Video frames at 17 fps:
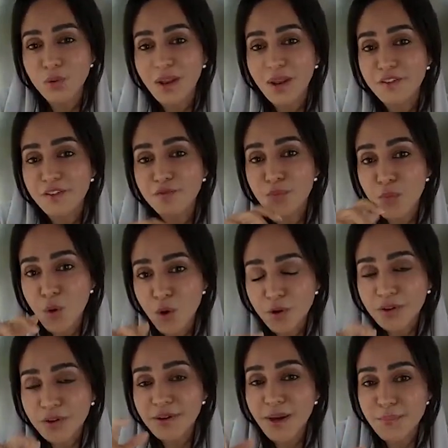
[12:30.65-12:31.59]
So you will
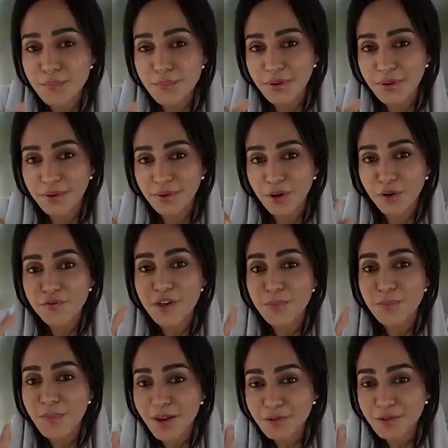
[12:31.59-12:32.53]
have more number
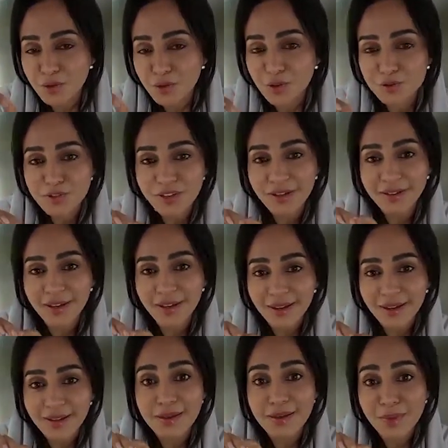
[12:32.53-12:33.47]
of the
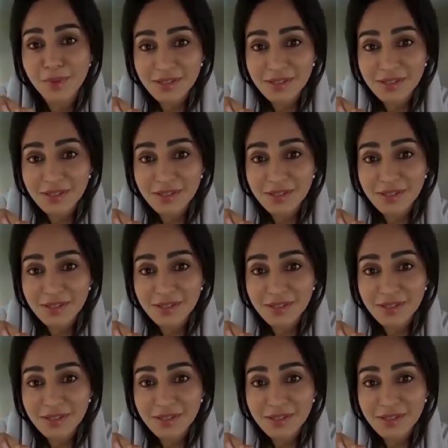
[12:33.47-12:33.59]
mitochondria